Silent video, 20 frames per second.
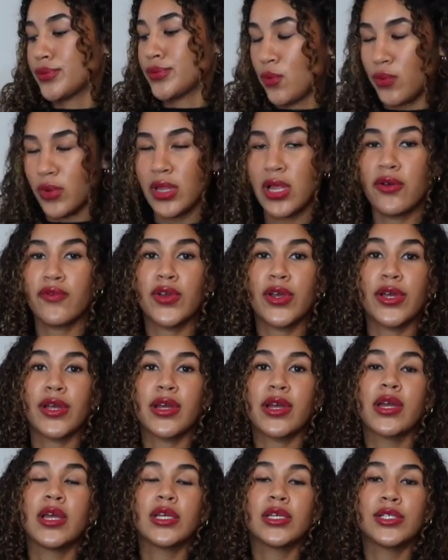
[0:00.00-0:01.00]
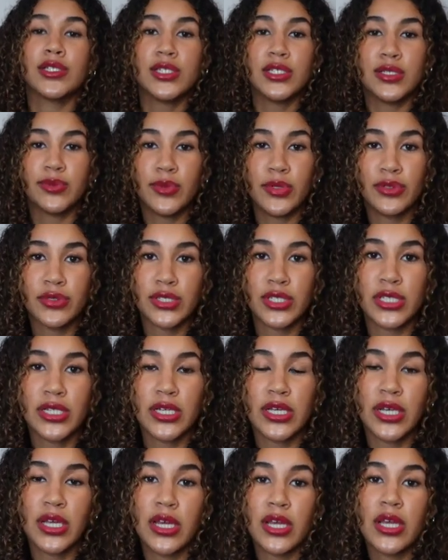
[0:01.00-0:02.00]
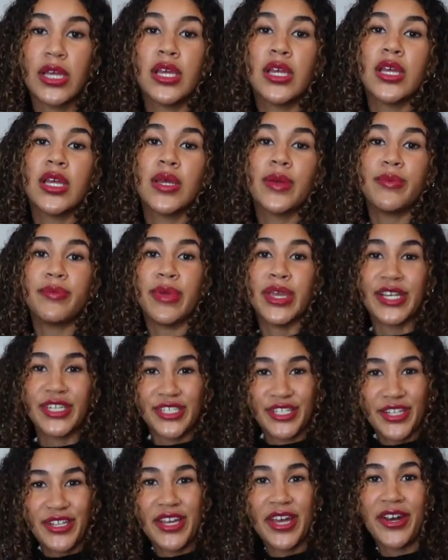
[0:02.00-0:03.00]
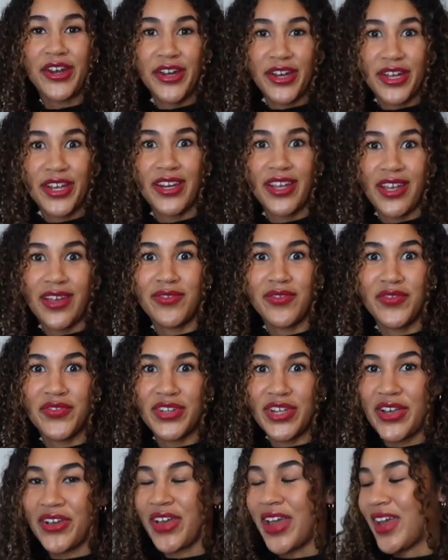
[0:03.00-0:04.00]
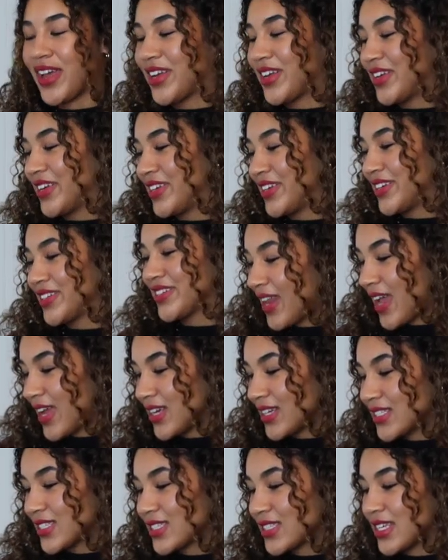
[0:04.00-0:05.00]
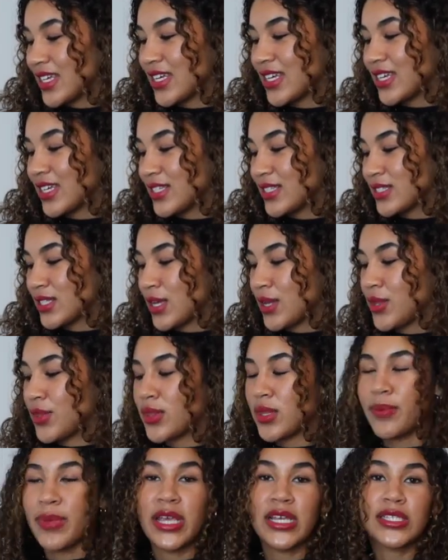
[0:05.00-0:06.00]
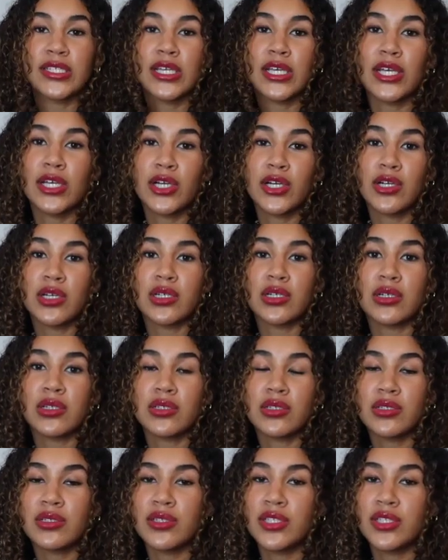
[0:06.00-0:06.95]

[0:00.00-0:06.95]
we love her. She's bougie. Make sure you get her a good gift. Okay, next is the basic girl,